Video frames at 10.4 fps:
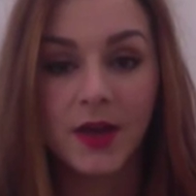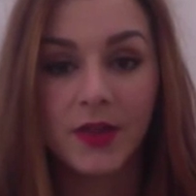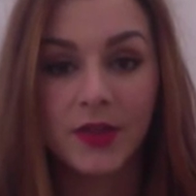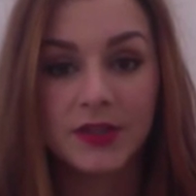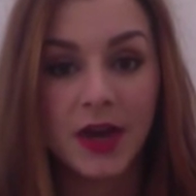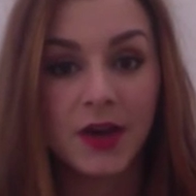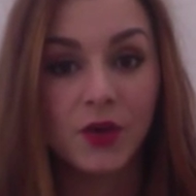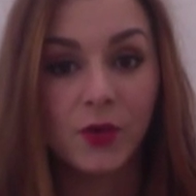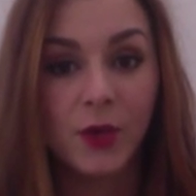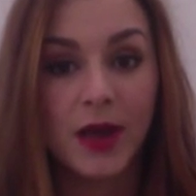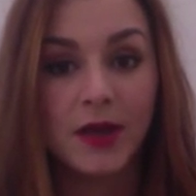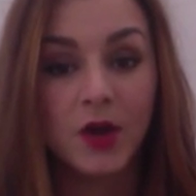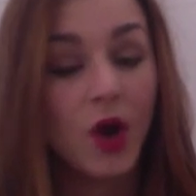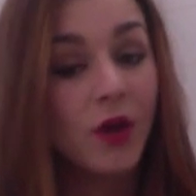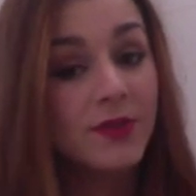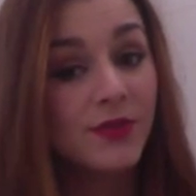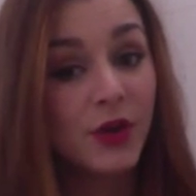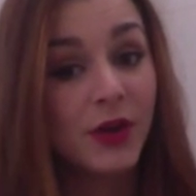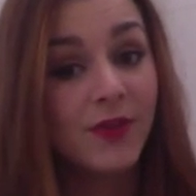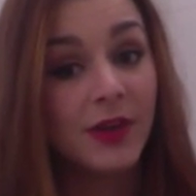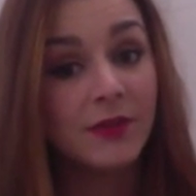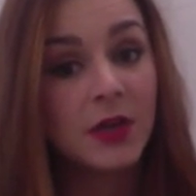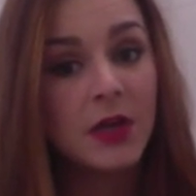the title read, "All is forgiven."